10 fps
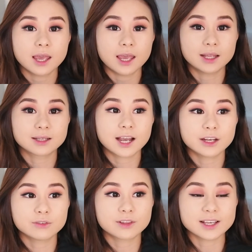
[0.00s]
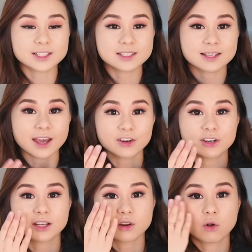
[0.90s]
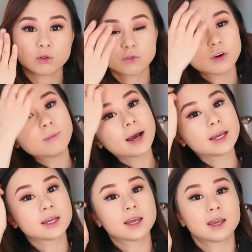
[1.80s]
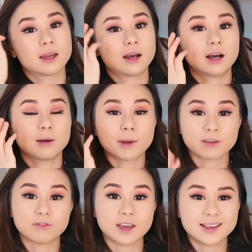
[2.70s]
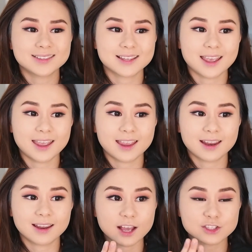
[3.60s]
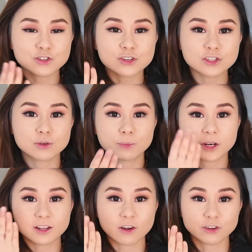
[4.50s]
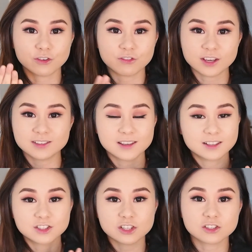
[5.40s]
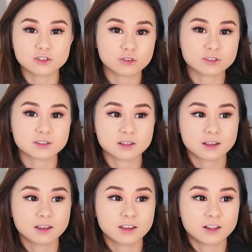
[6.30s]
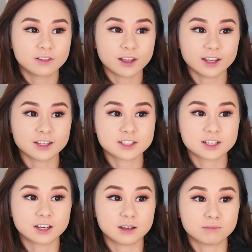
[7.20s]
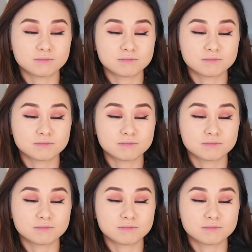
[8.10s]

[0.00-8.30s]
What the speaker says: and kind of like scattered it all over my my face, and as soon as you put it on your face, it just looks like it's gonna